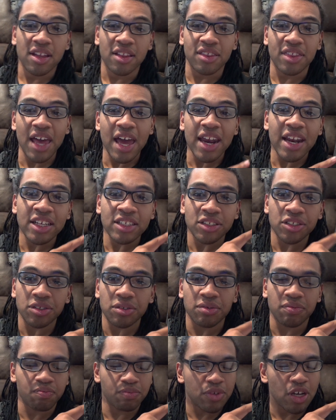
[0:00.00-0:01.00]
That has
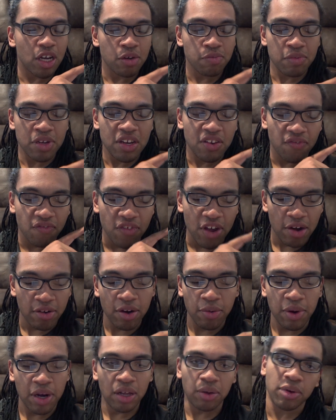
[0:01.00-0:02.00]
done me very
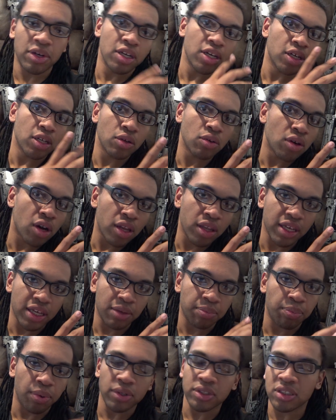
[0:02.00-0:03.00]
well. When you include all
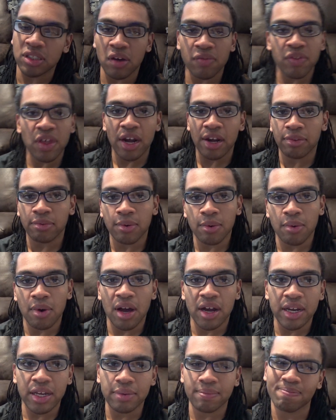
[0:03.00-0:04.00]
the stuff that I threw
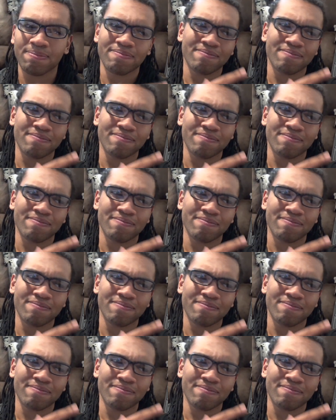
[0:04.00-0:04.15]
on it,